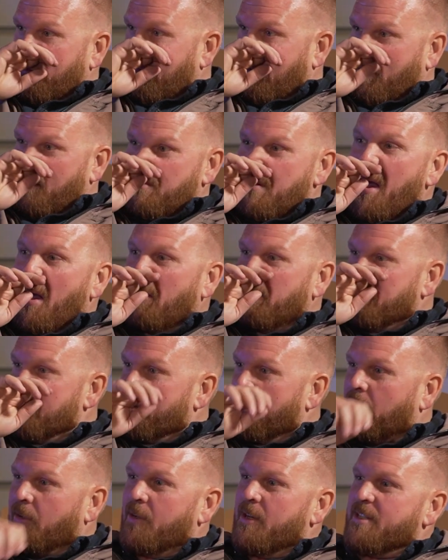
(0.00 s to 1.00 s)
Our
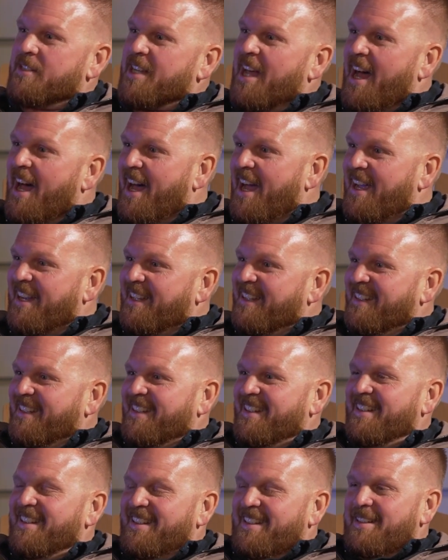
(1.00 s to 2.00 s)
mountains aren't as high,
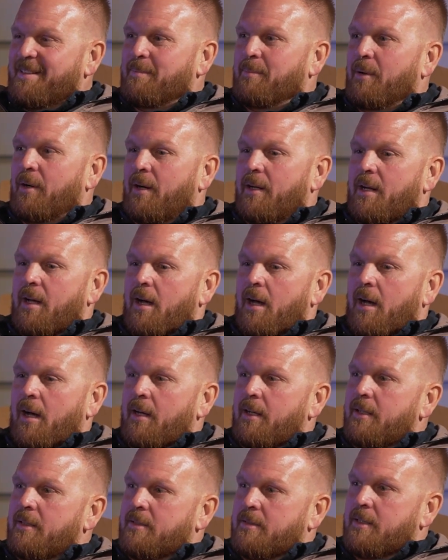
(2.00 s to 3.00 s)
but
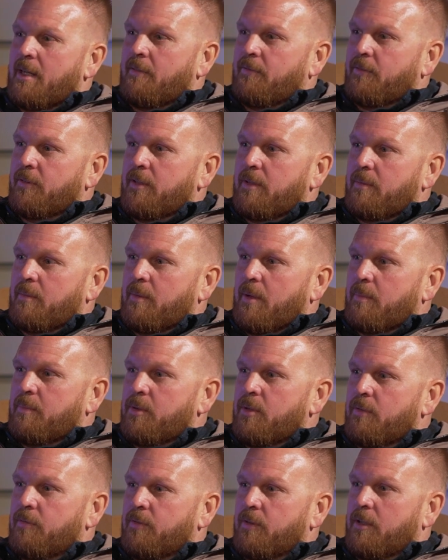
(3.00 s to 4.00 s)
it's definitely a
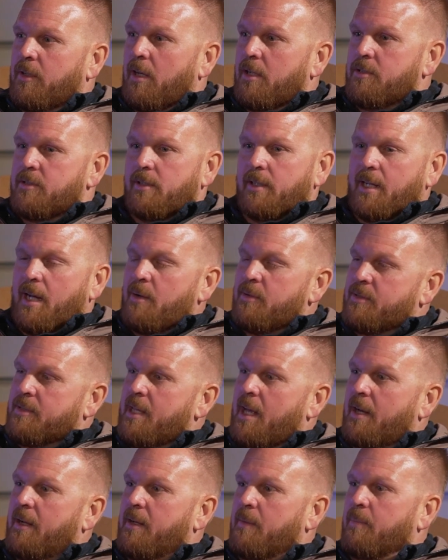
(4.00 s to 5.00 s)
beautiful country. Like, I was
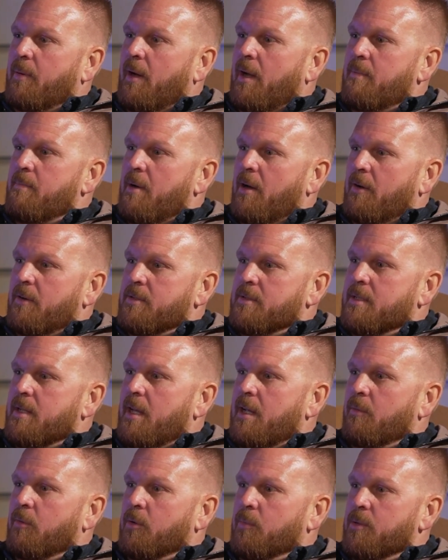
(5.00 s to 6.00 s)
down in the Pine Barrens
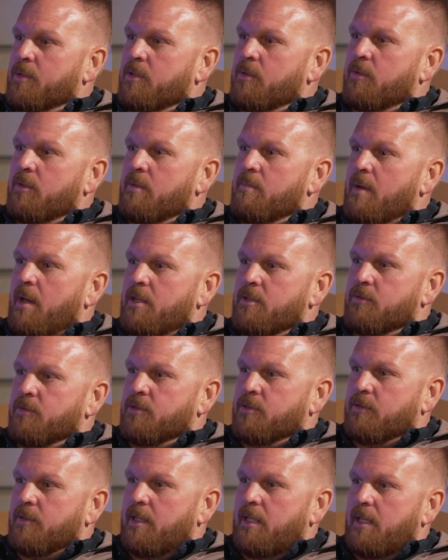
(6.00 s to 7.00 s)
today where we're doing the men's
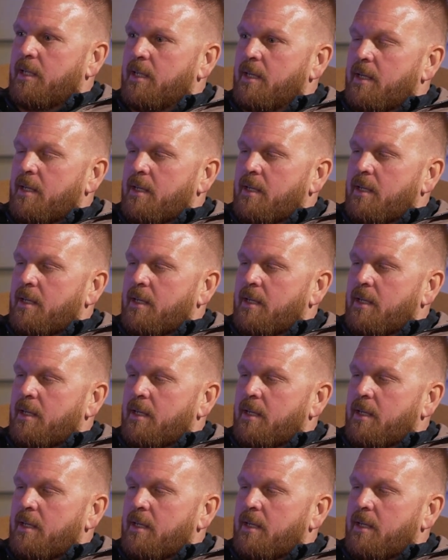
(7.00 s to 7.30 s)
retreat,